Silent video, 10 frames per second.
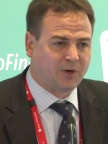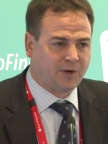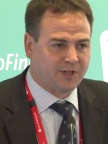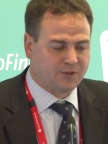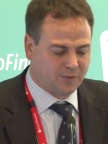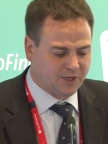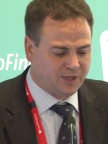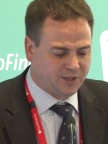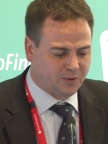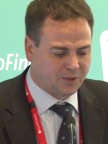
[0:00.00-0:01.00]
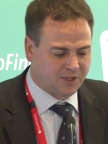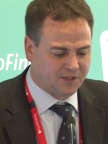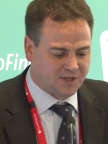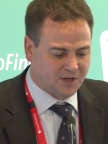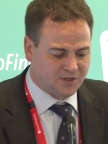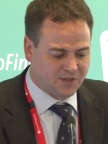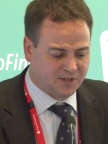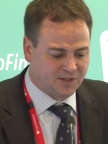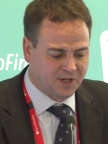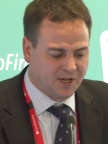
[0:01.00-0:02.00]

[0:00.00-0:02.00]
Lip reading: parties within an organization,